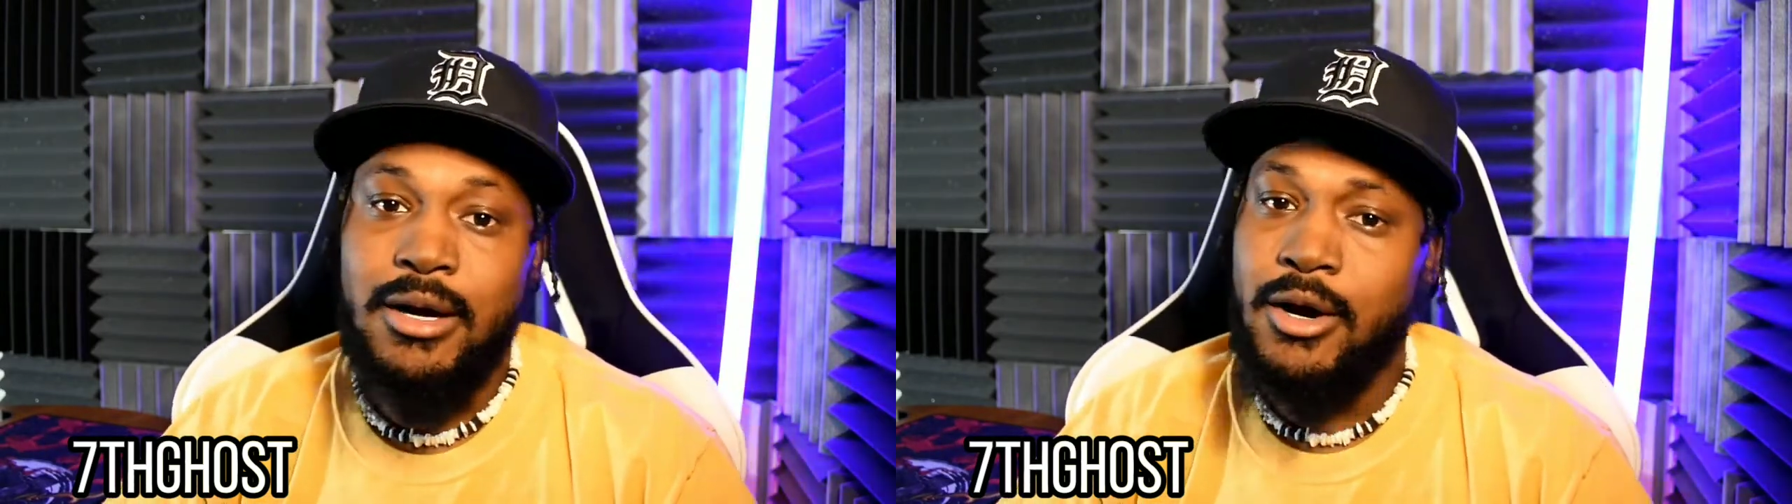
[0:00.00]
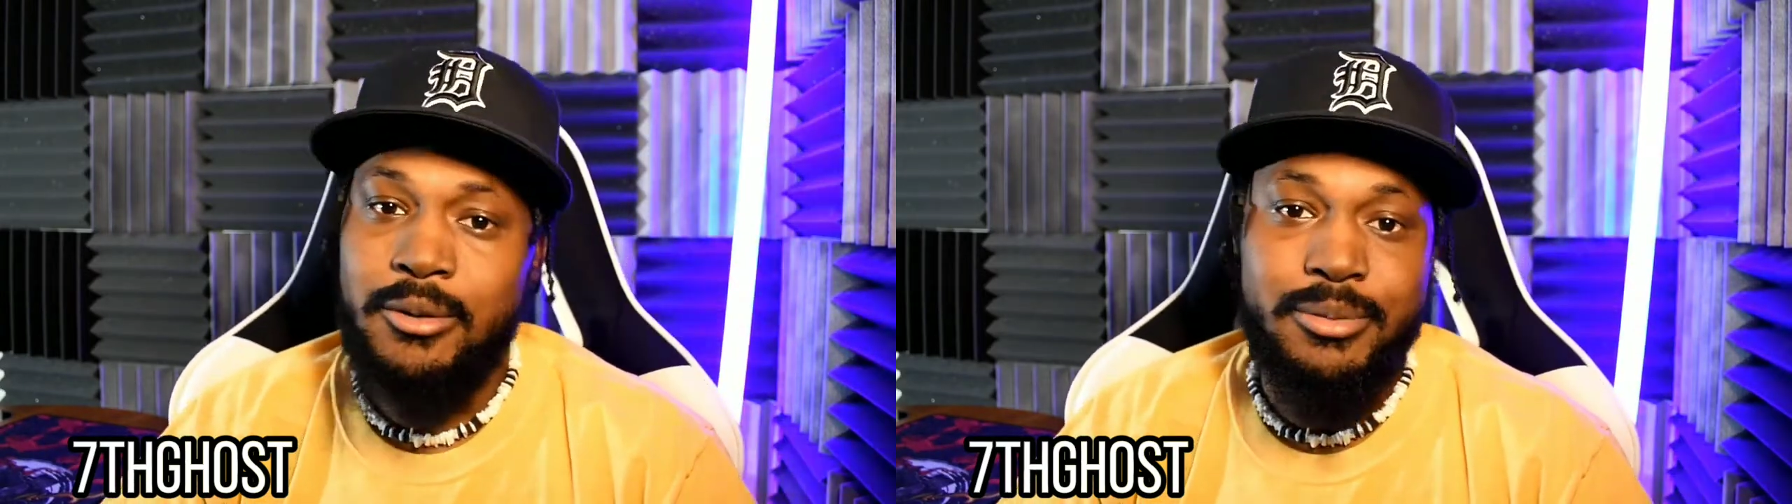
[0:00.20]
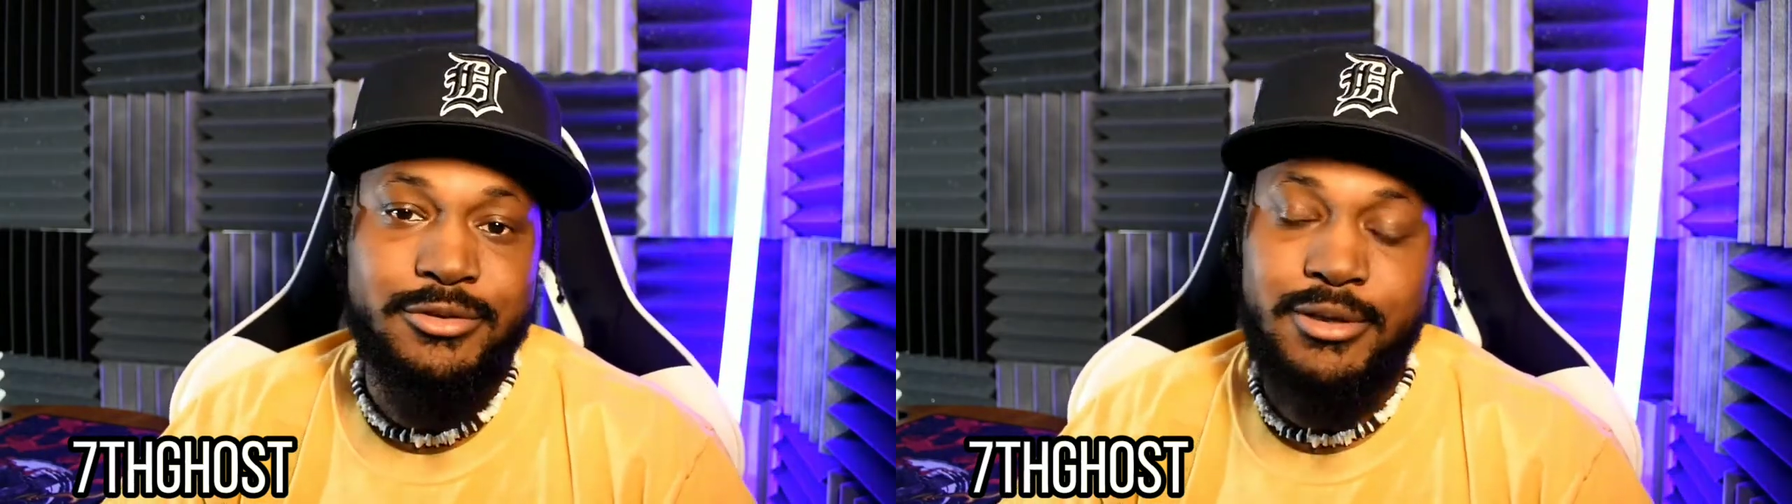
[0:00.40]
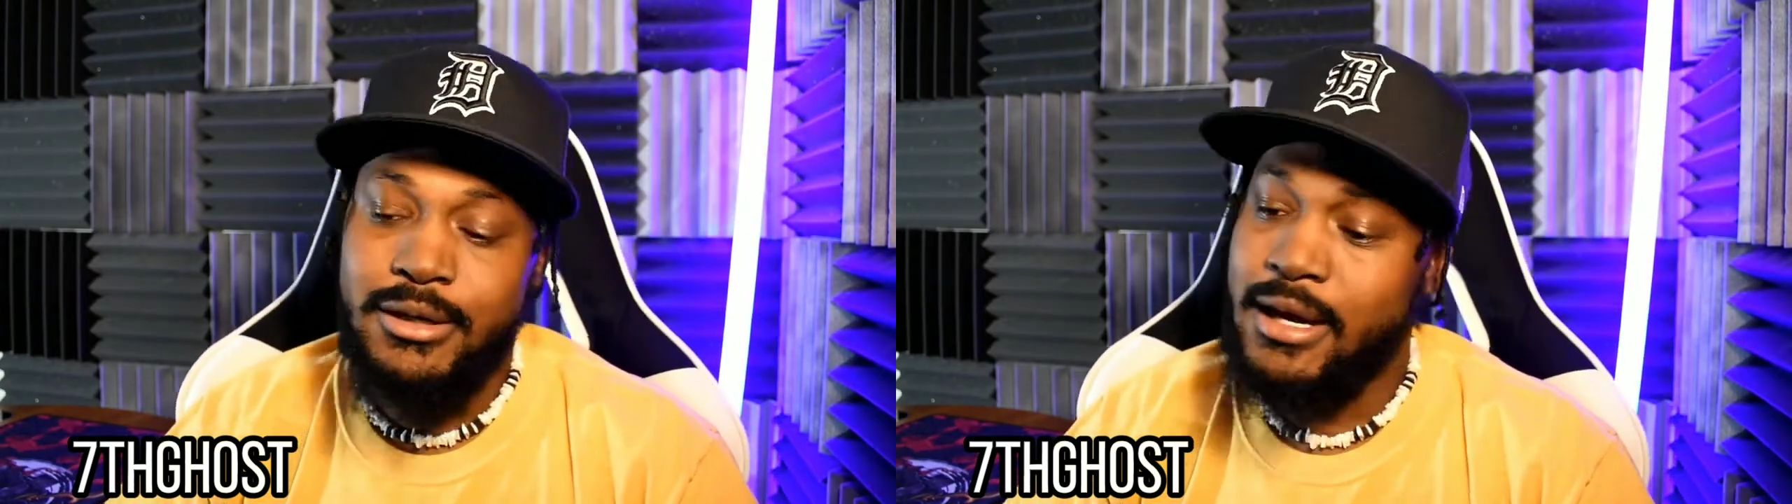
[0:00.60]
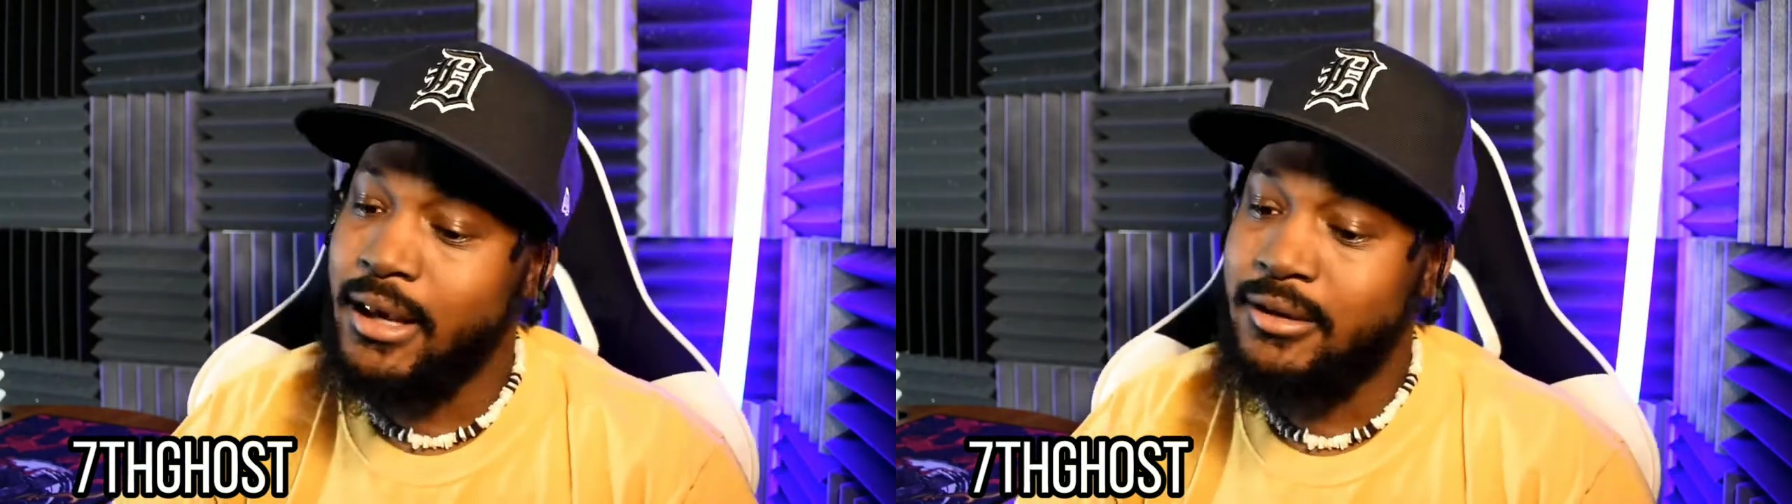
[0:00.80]

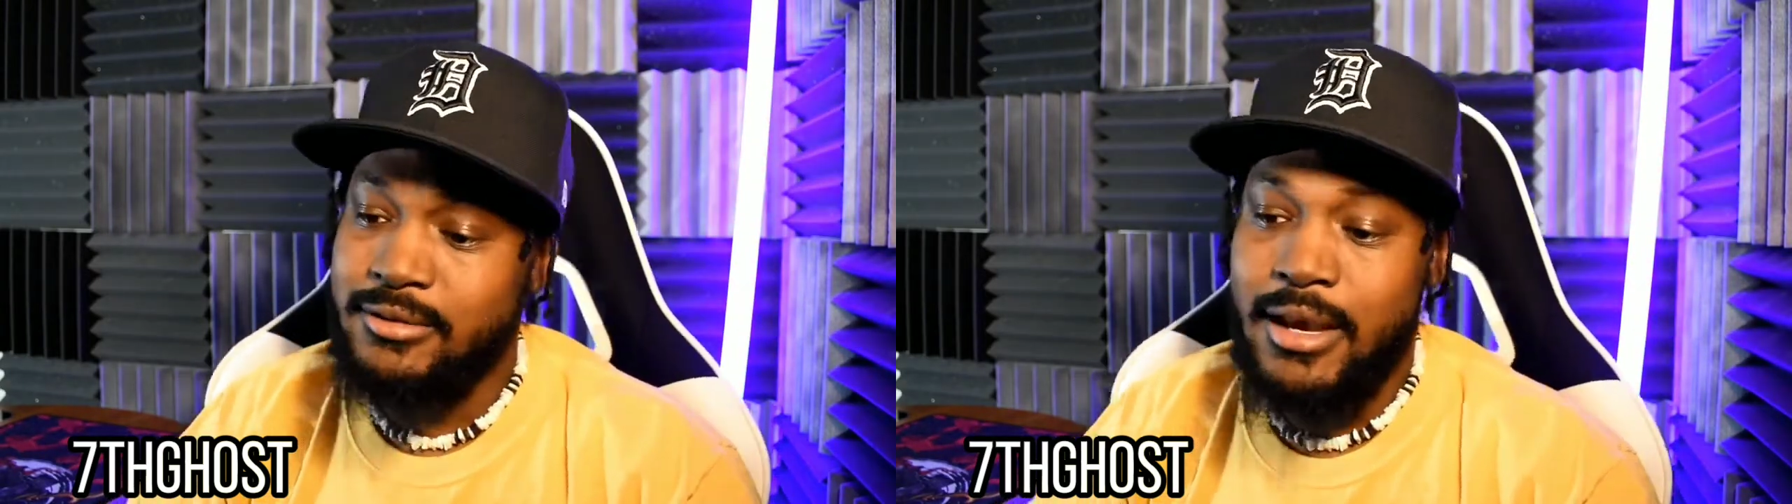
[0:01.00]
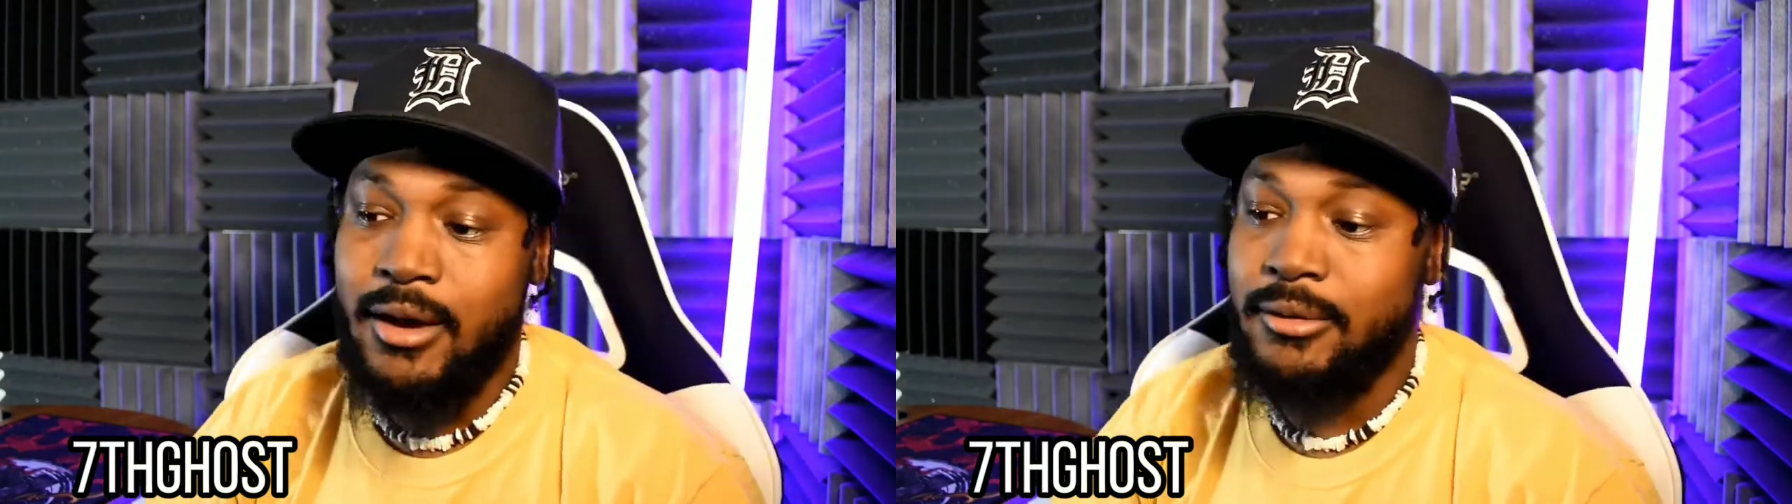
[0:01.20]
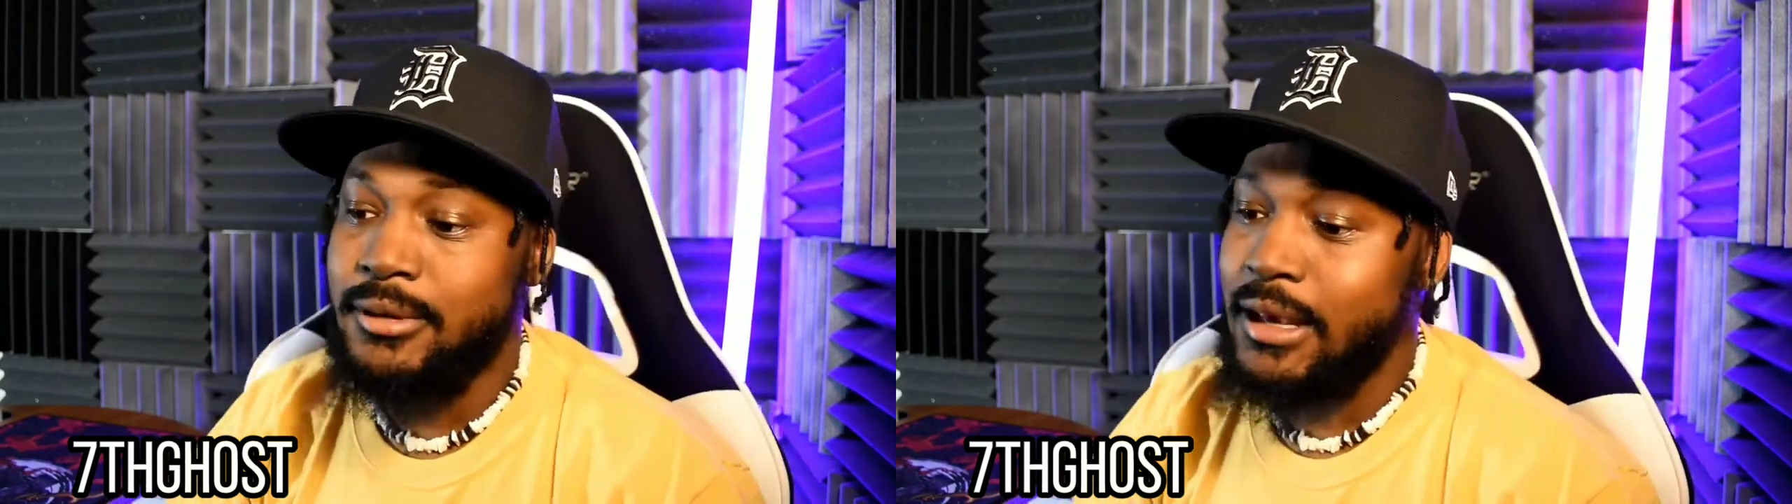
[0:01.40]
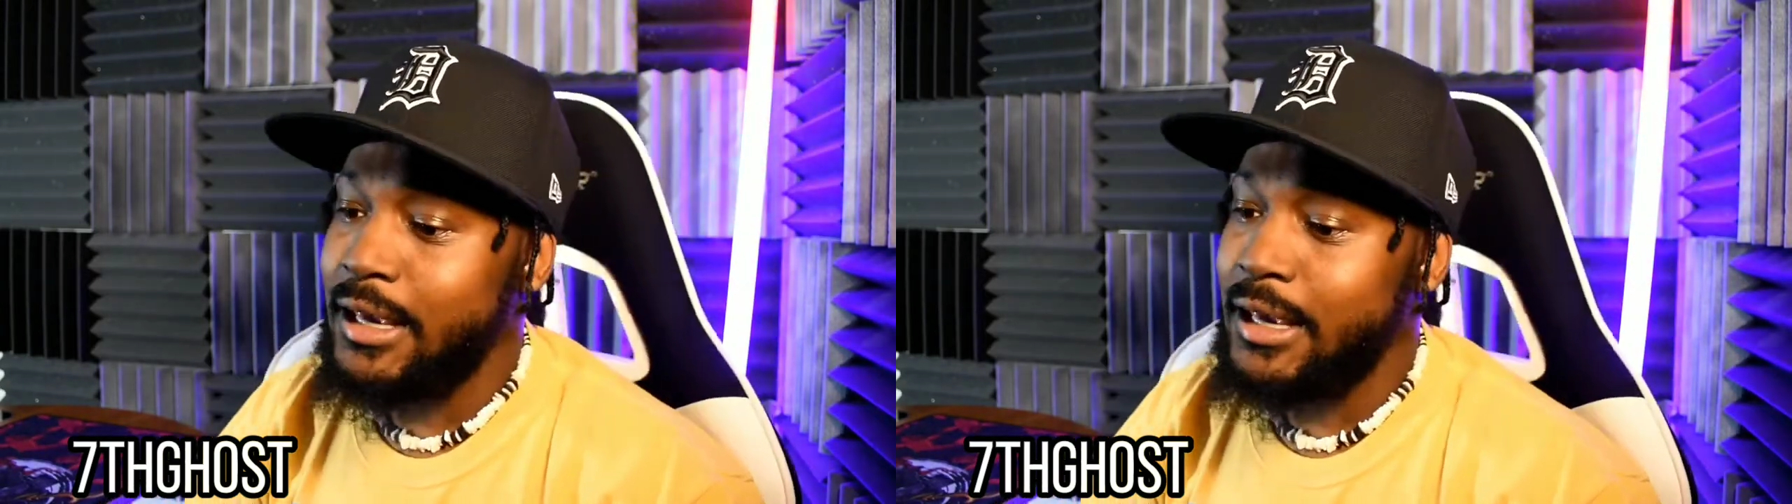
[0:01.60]
100%, hands down.